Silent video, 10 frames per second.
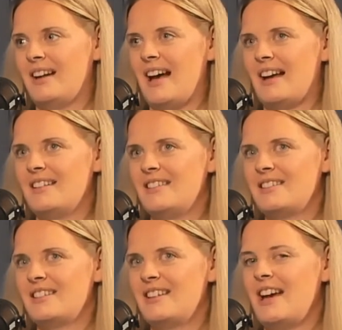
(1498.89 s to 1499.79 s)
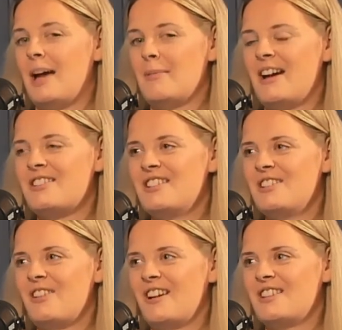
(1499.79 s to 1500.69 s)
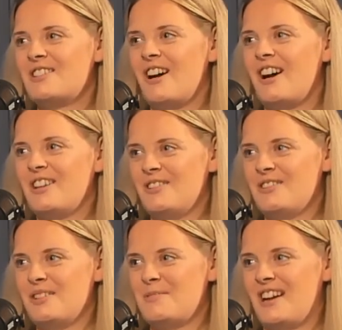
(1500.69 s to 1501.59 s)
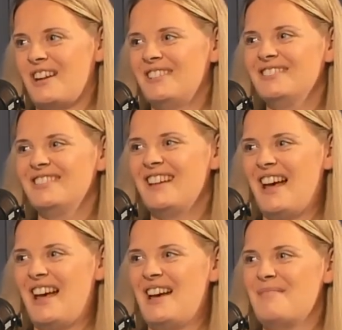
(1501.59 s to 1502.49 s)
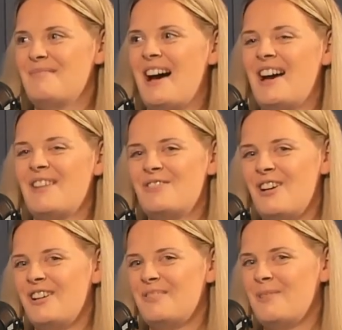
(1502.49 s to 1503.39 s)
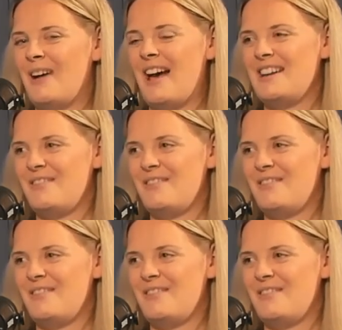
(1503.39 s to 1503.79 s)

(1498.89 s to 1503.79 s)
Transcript: And I'm actually trying to start a YouTube channel. I've not put any